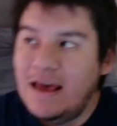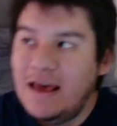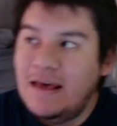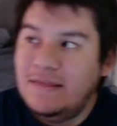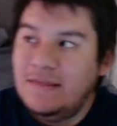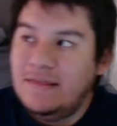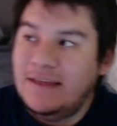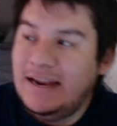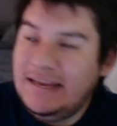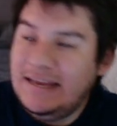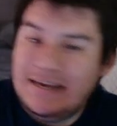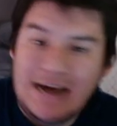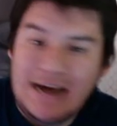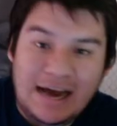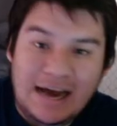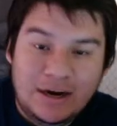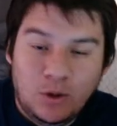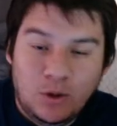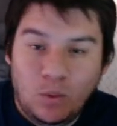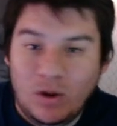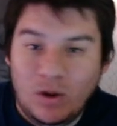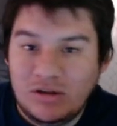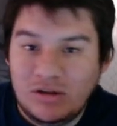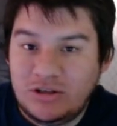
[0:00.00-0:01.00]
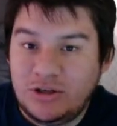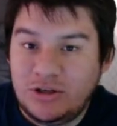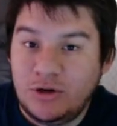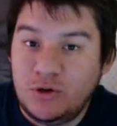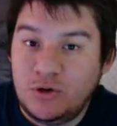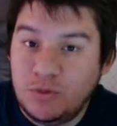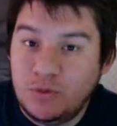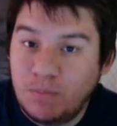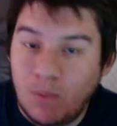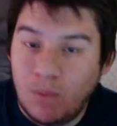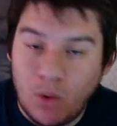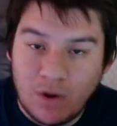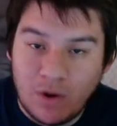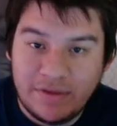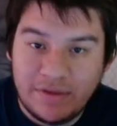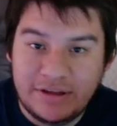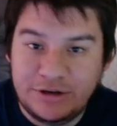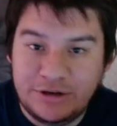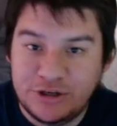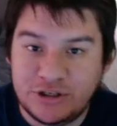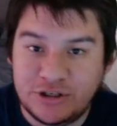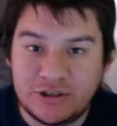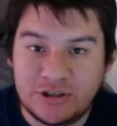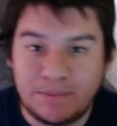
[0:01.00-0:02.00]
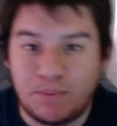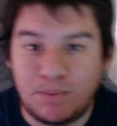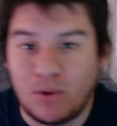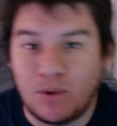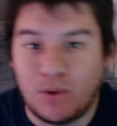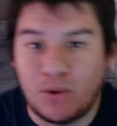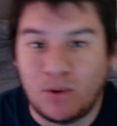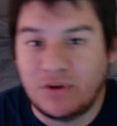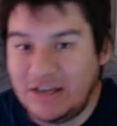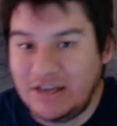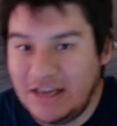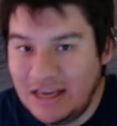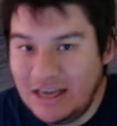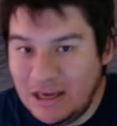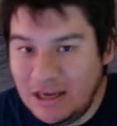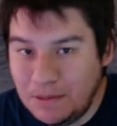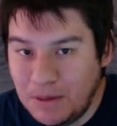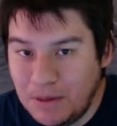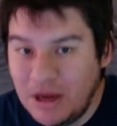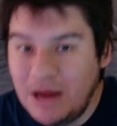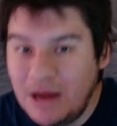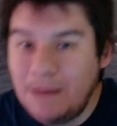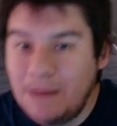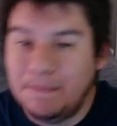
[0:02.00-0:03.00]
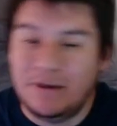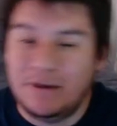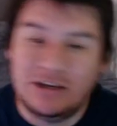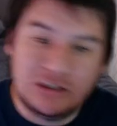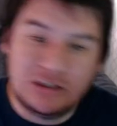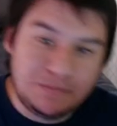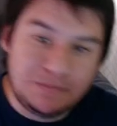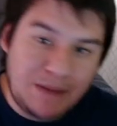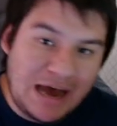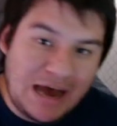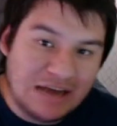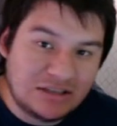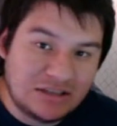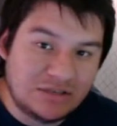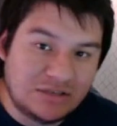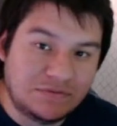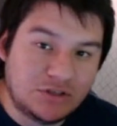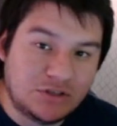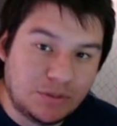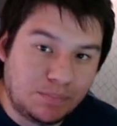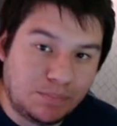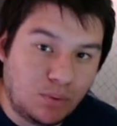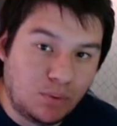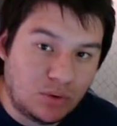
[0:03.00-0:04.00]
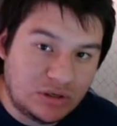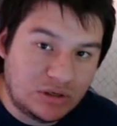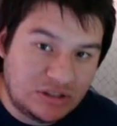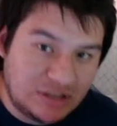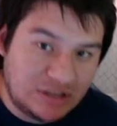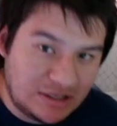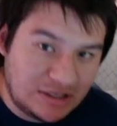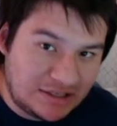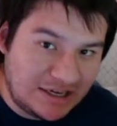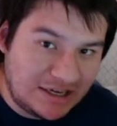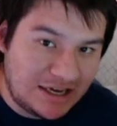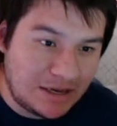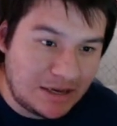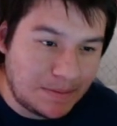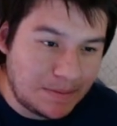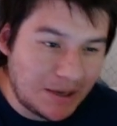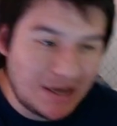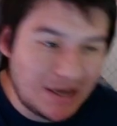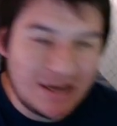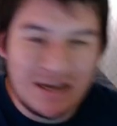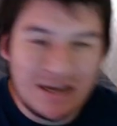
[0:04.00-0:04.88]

that he kind of wants to do more than just support the team, but his passive supports the team.